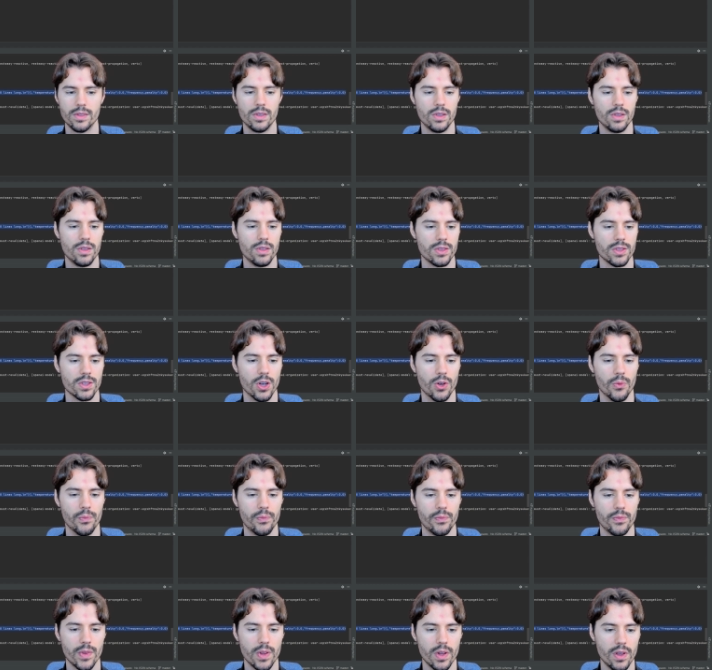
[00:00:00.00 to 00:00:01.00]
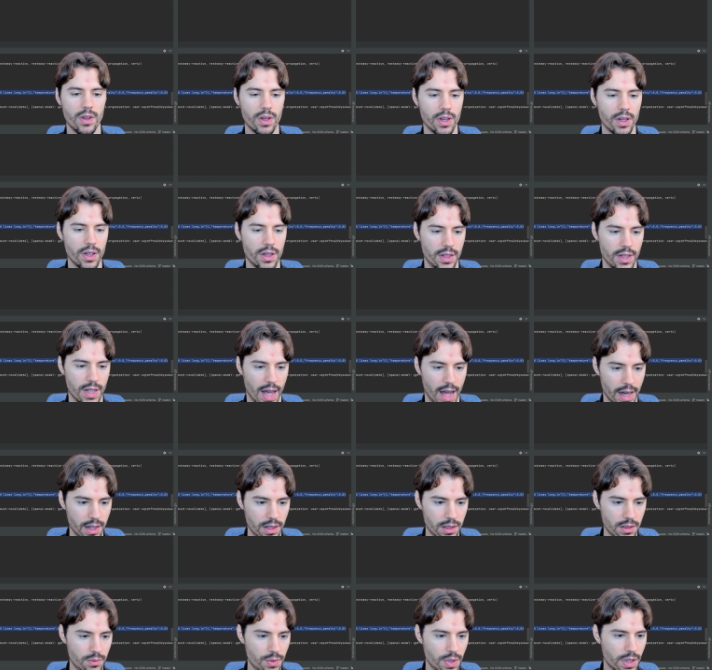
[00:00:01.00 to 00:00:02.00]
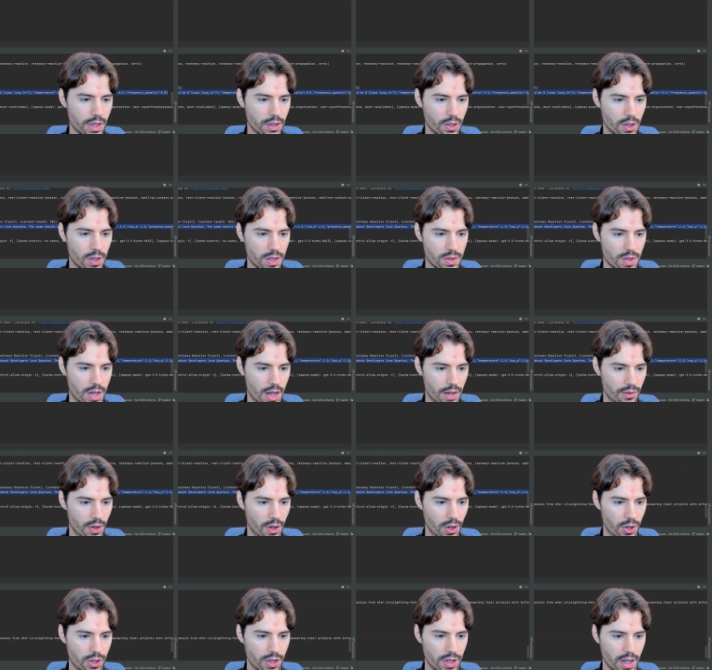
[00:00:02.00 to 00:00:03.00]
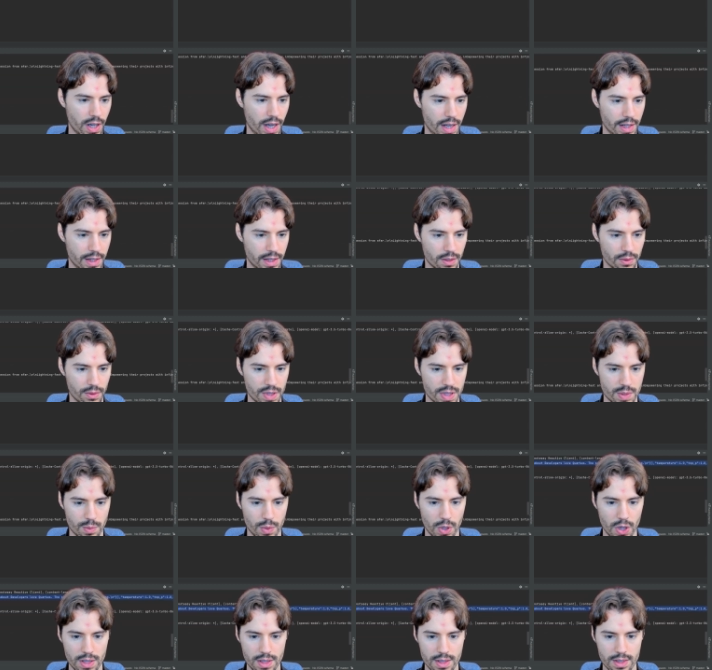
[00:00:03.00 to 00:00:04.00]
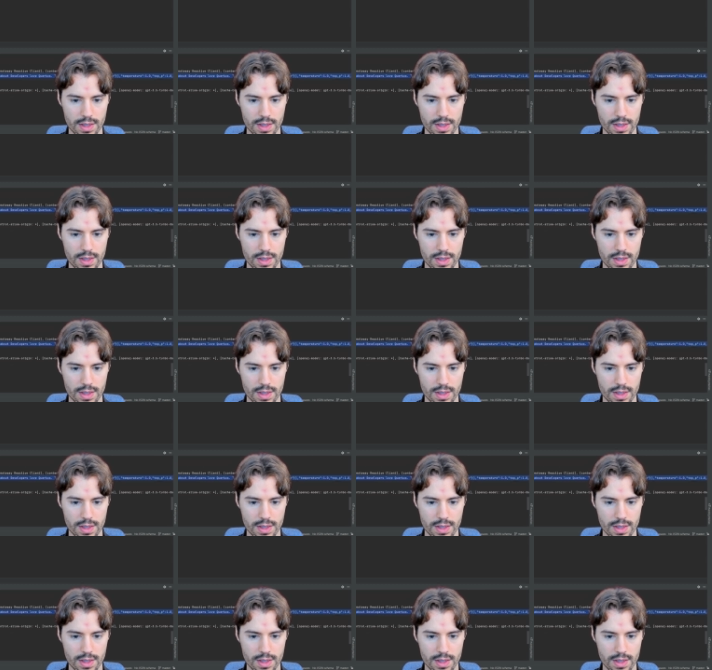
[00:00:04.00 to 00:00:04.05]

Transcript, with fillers: So then we can also have a look at the response.